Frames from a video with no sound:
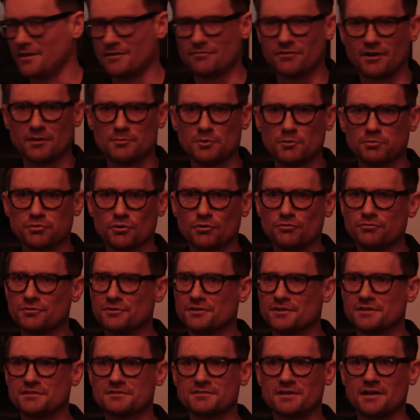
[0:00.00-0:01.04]
have
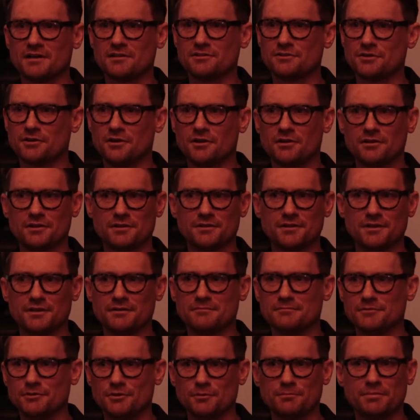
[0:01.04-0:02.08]
ibuprofen and Tylenol, and
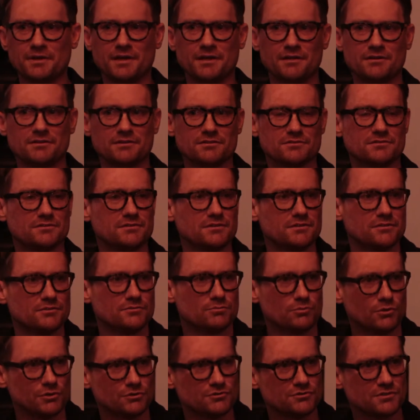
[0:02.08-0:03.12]
then your pain
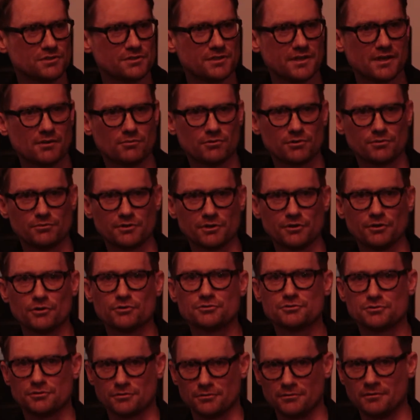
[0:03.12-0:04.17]
is worse than that. What do we
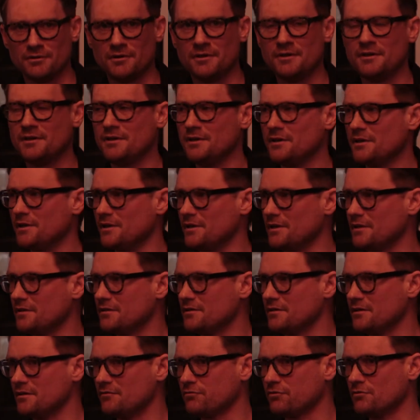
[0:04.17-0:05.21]
go to?
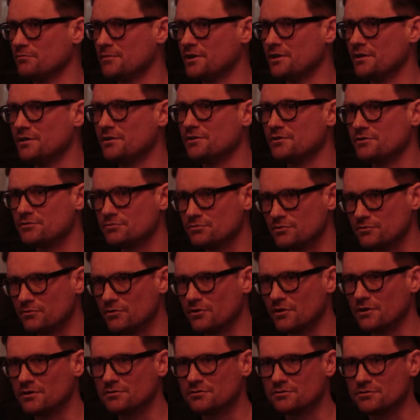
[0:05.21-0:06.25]
And for many years,
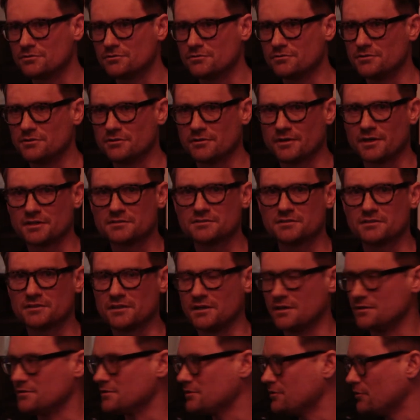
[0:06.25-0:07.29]
we've gone to,
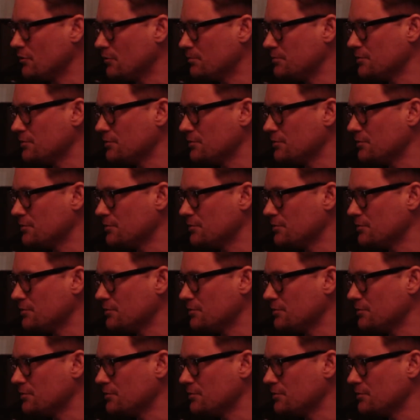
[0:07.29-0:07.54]
OxyContin and